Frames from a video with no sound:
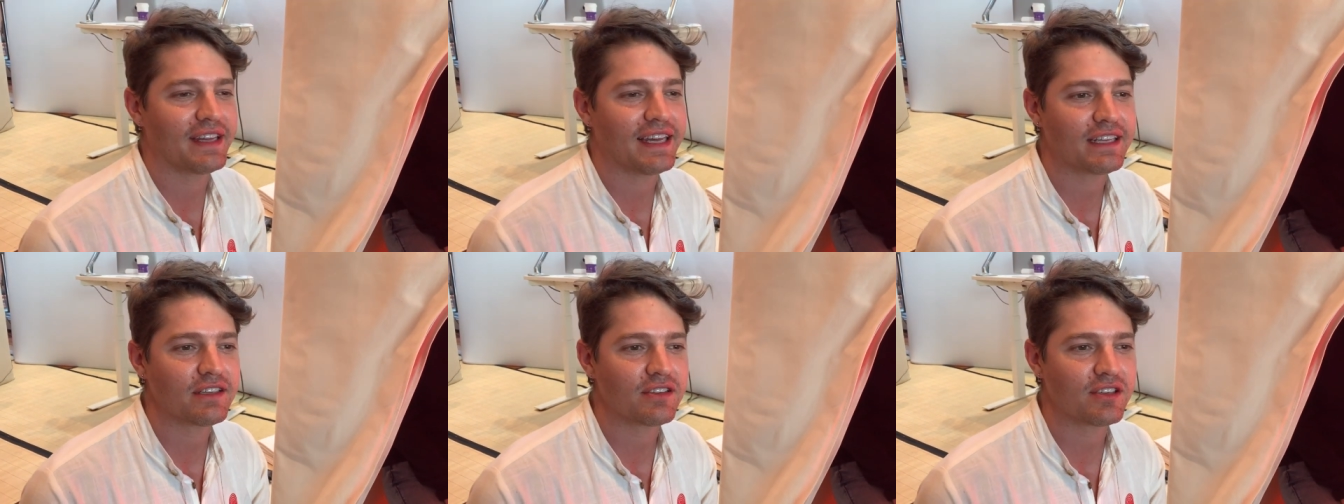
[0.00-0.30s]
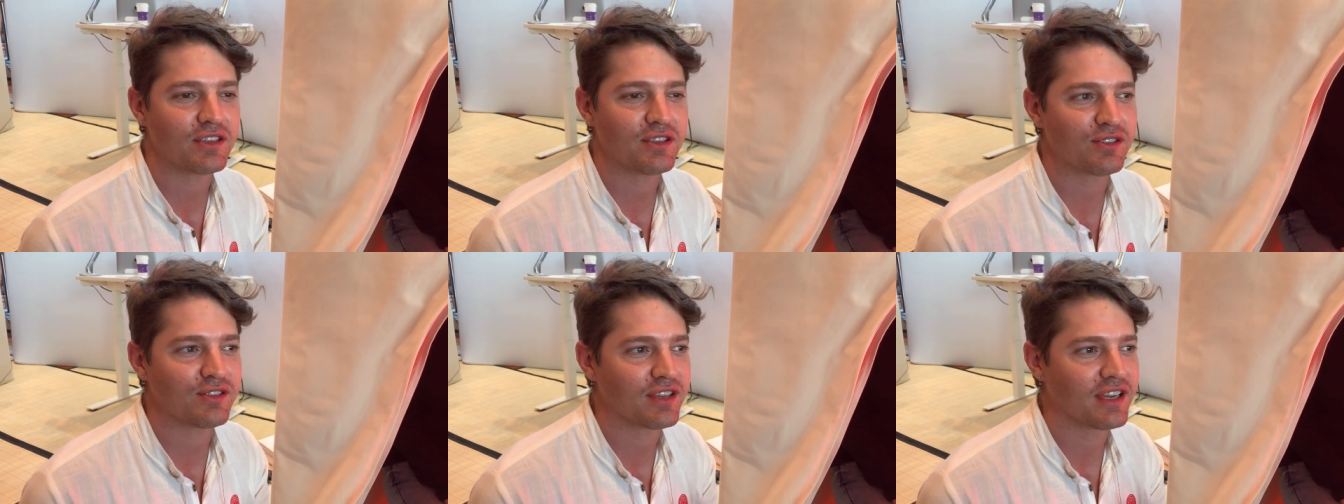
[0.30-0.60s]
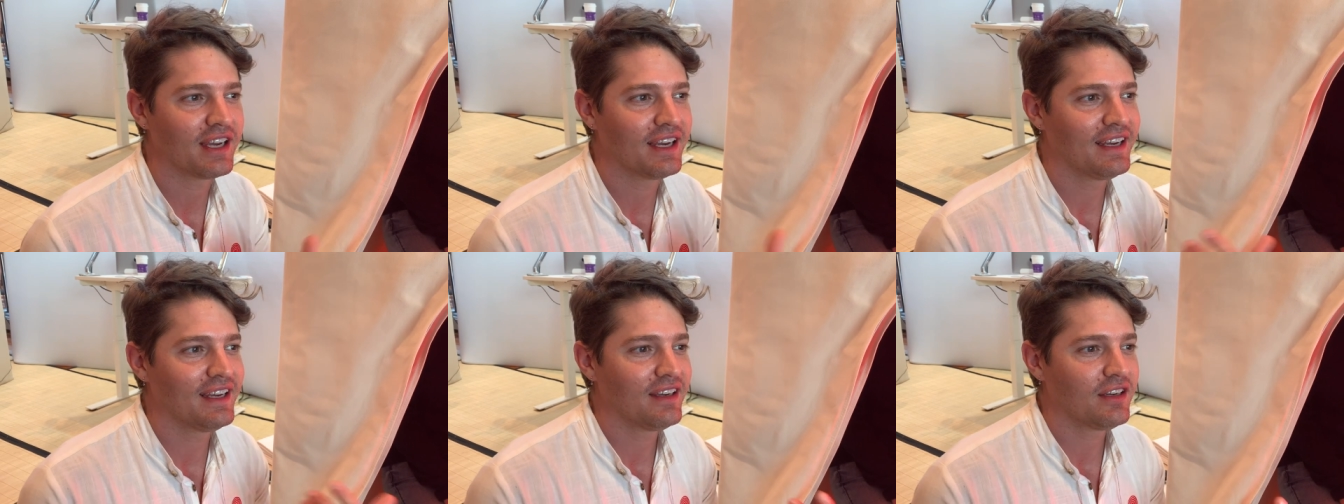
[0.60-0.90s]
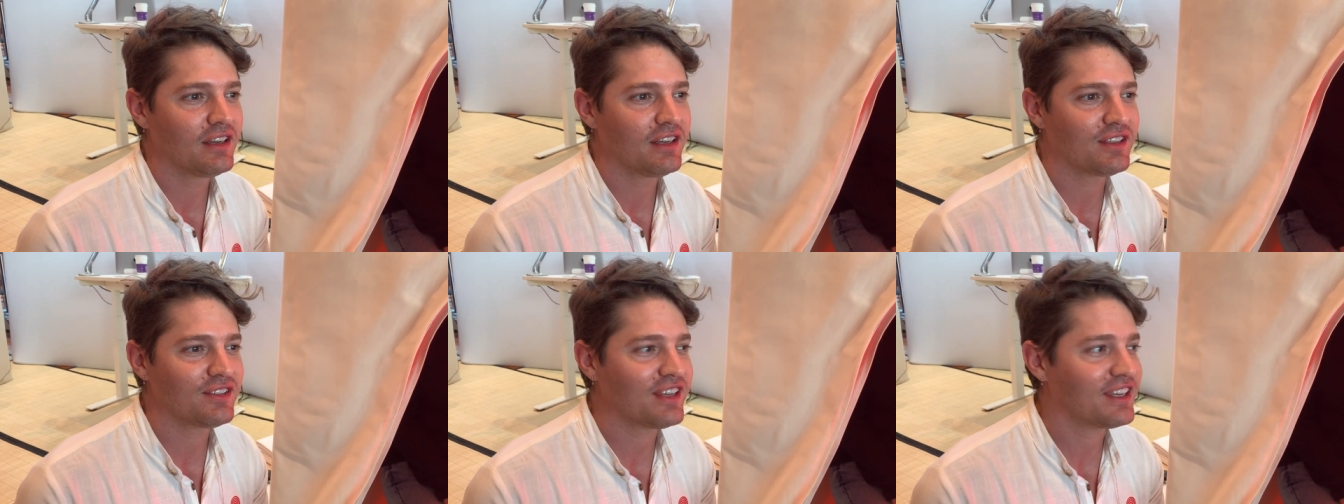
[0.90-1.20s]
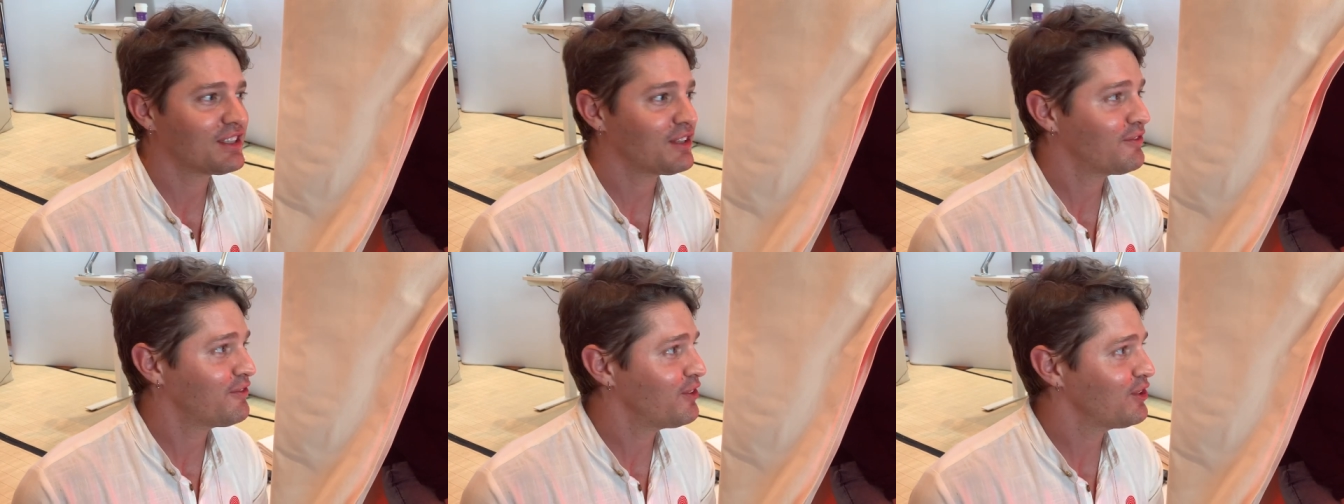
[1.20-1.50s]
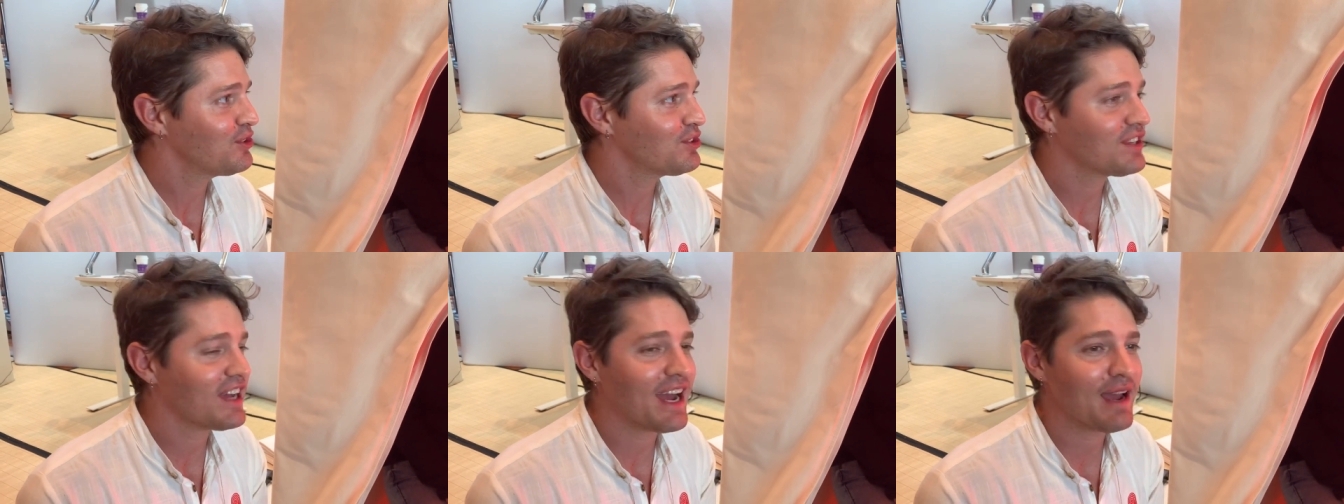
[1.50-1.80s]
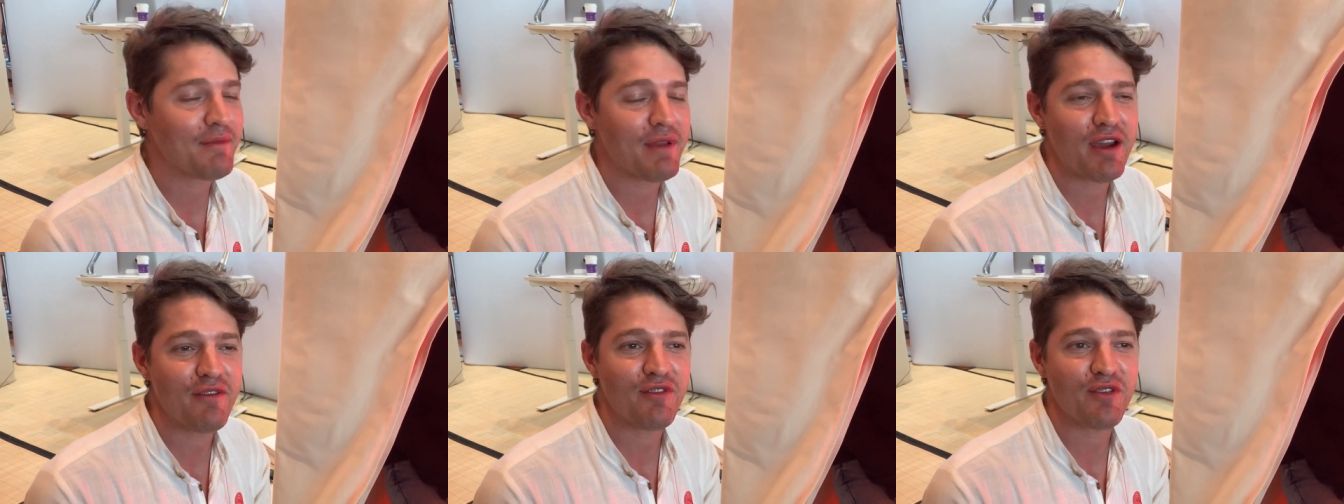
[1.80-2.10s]
That's because it's like the first
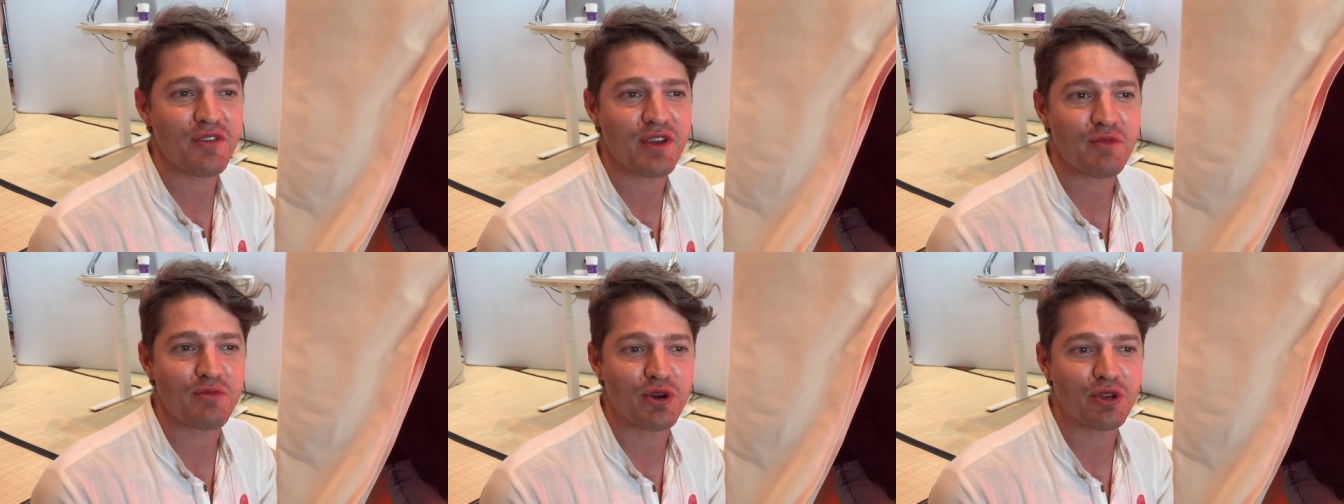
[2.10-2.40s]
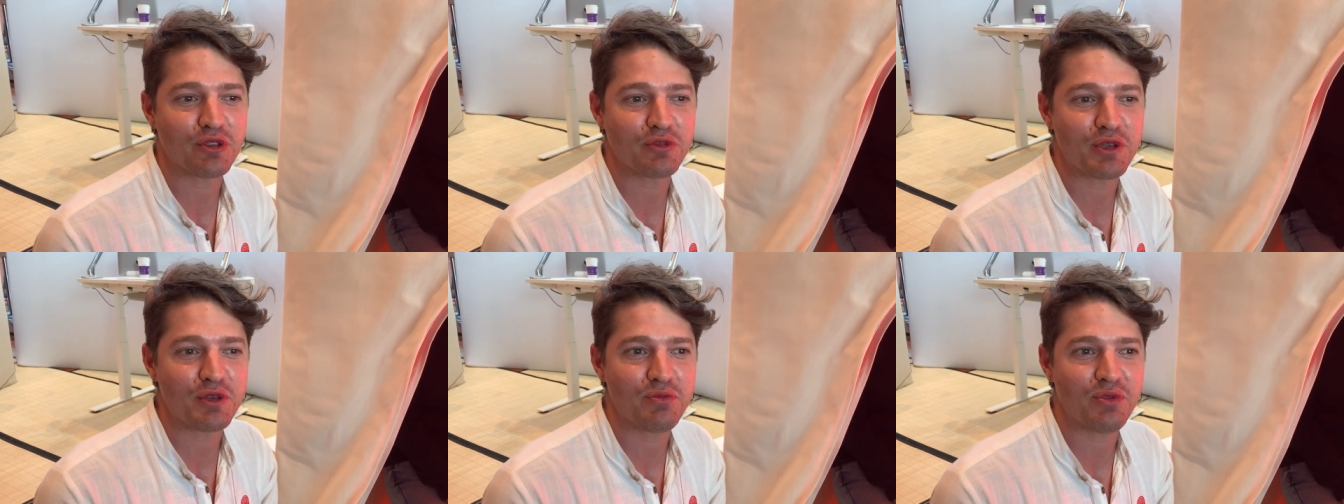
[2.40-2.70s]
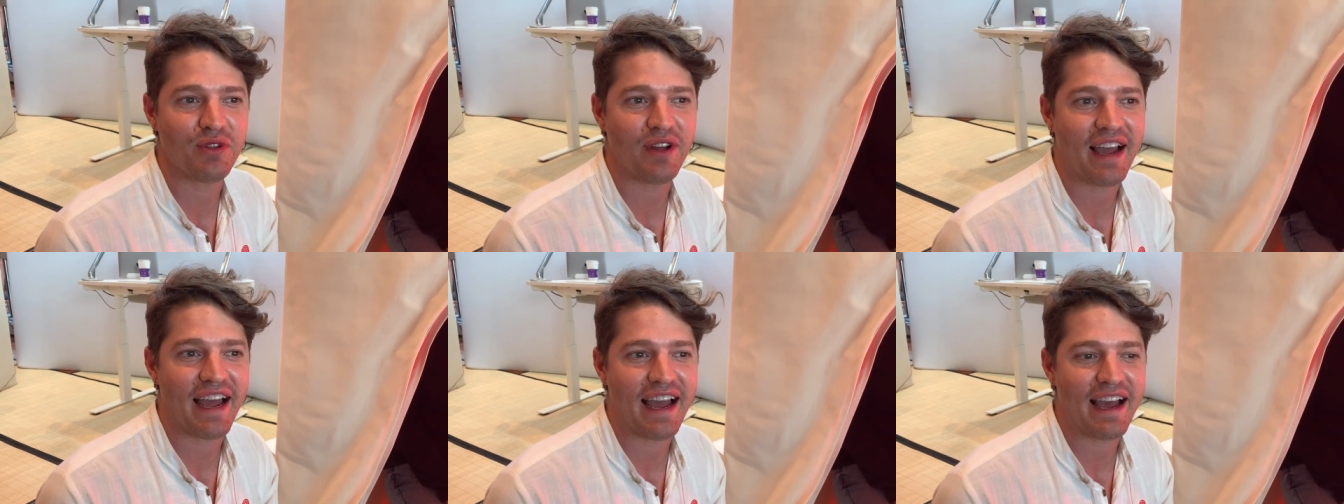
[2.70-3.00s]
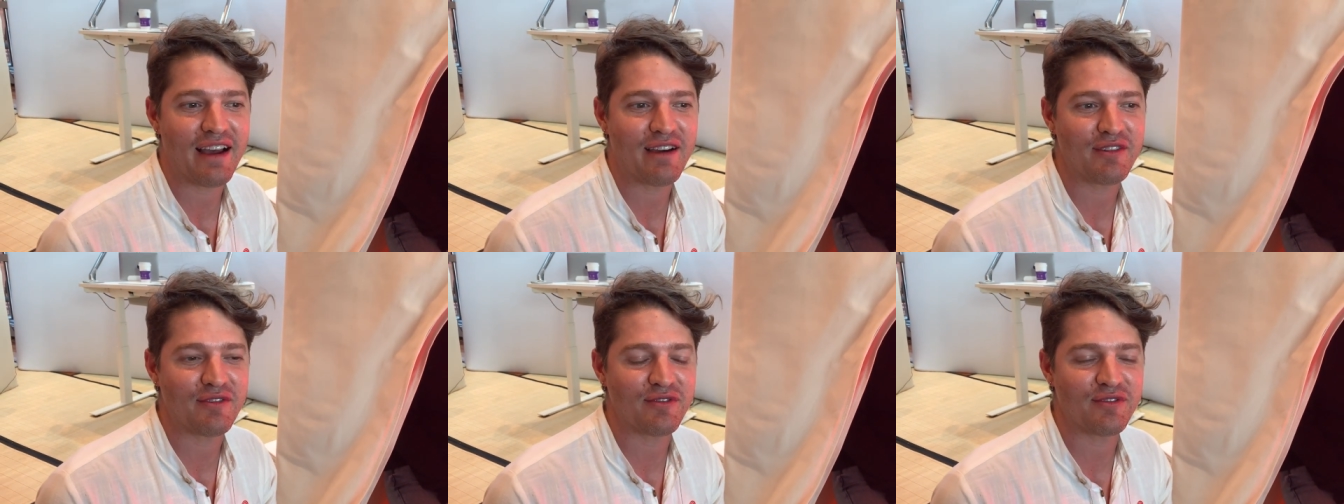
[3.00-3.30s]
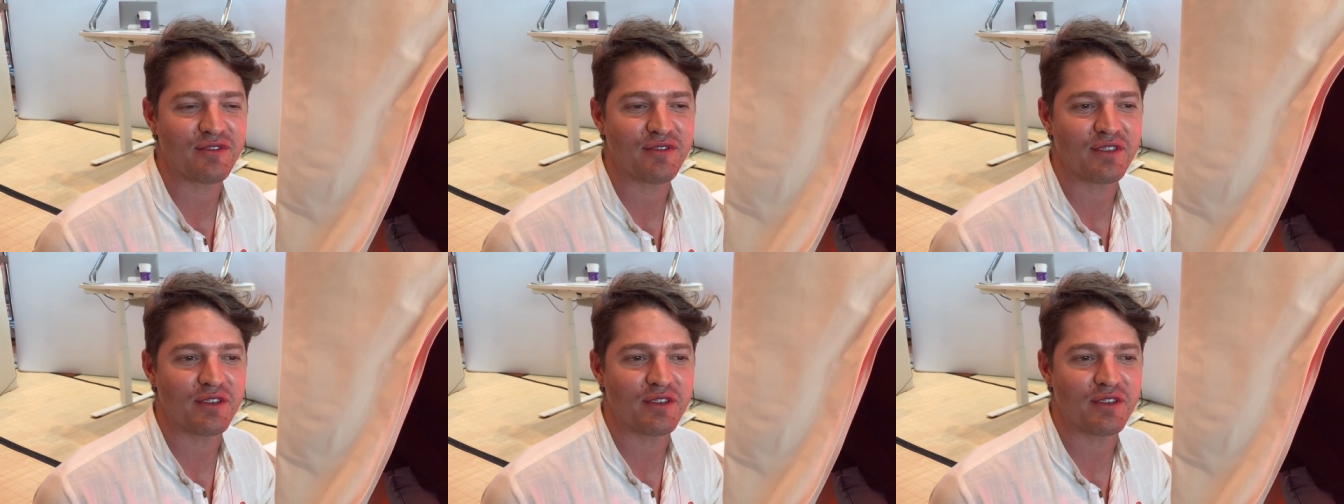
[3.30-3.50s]
time ever that most people have